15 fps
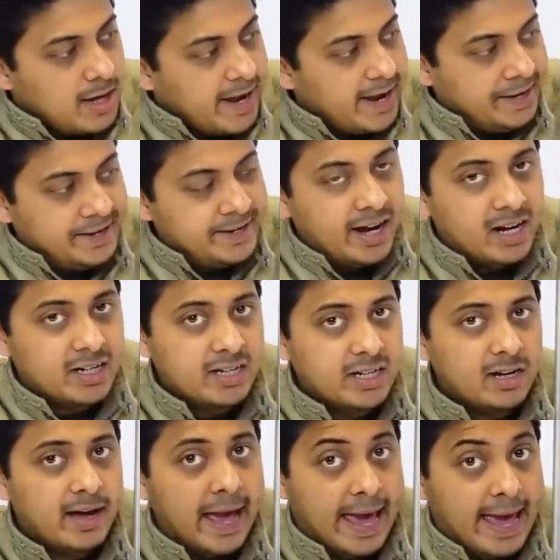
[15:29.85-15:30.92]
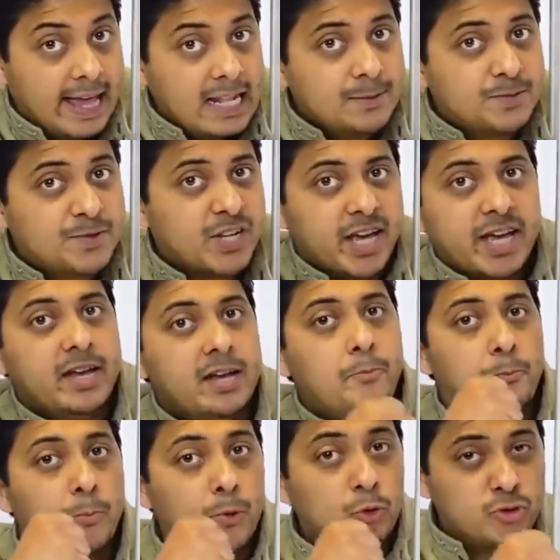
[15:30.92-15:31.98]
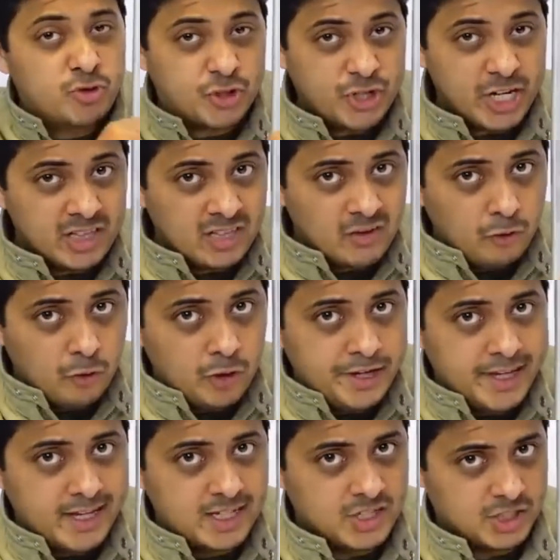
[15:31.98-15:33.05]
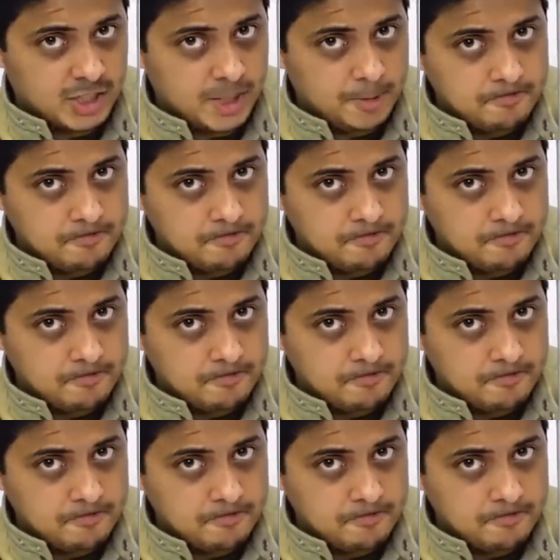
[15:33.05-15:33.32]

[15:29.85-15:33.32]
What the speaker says: inductor helps in boosting the voltage,